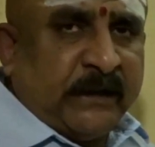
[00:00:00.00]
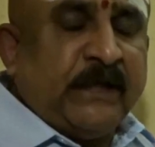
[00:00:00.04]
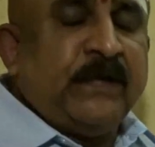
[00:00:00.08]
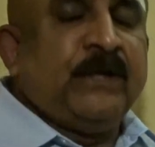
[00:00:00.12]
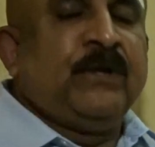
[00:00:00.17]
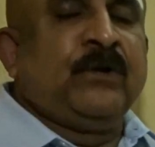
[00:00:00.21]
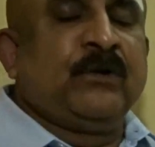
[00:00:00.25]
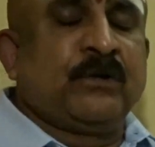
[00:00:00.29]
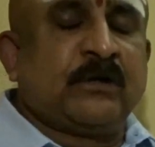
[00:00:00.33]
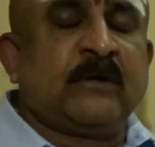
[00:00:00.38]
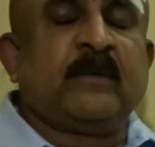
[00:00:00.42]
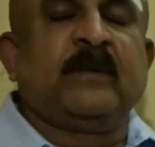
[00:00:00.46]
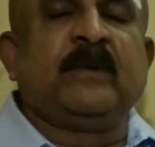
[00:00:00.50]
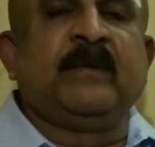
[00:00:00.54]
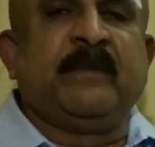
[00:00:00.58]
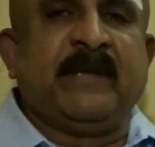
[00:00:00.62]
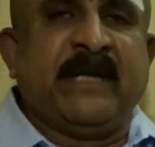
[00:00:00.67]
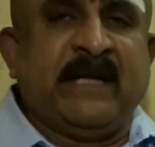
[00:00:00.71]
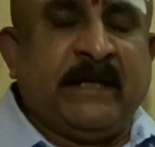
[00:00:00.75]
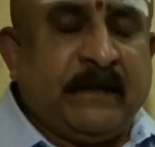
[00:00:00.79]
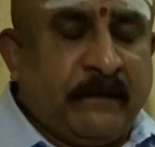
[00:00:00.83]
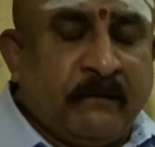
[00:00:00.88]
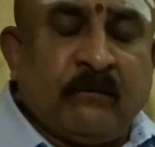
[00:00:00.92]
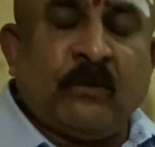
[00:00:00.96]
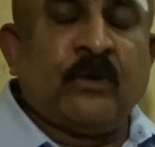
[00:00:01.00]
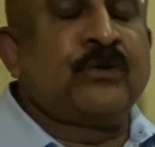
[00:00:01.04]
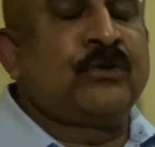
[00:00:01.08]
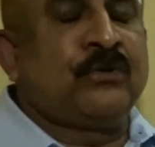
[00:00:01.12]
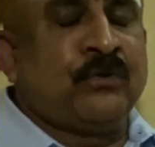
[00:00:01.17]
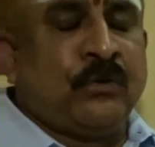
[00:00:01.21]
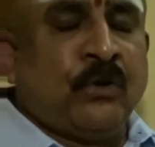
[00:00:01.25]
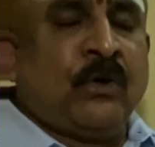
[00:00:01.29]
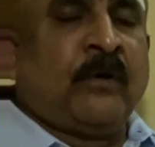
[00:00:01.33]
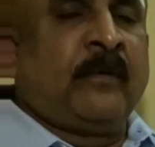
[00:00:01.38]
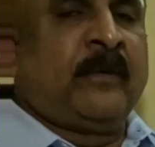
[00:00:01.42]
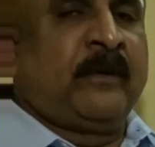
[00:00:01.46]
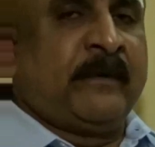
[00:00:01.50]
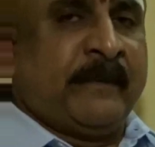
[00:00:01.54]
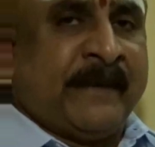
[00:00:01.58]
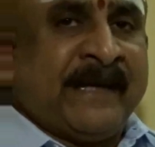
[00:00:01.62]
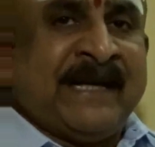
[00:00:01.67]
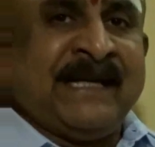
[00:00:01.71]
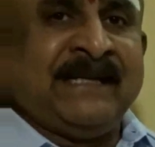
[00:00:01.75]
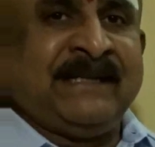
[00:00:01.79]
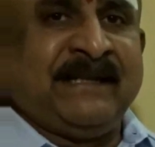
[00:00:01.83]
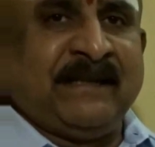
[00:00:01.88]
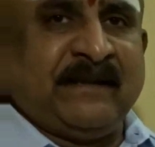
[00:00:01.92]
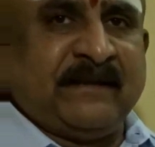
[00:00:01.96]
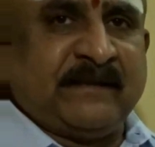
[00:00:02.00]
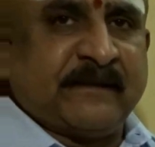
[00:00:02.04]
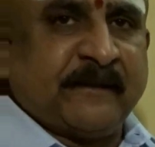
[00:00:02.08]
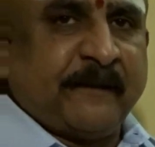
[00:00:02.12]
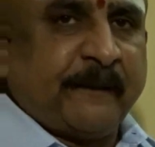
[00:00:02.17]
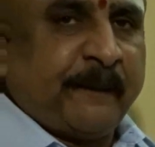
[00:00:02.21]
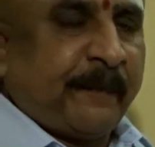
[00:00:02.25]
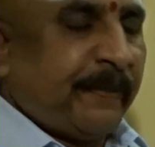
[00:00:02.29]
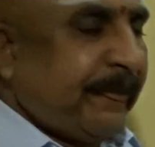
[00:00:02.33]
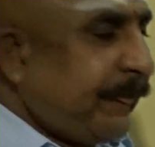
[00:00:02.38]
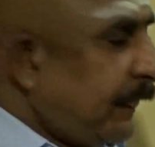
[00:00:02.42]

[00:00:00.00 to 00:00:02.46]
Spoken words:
He knows about many. He wants to know about many things.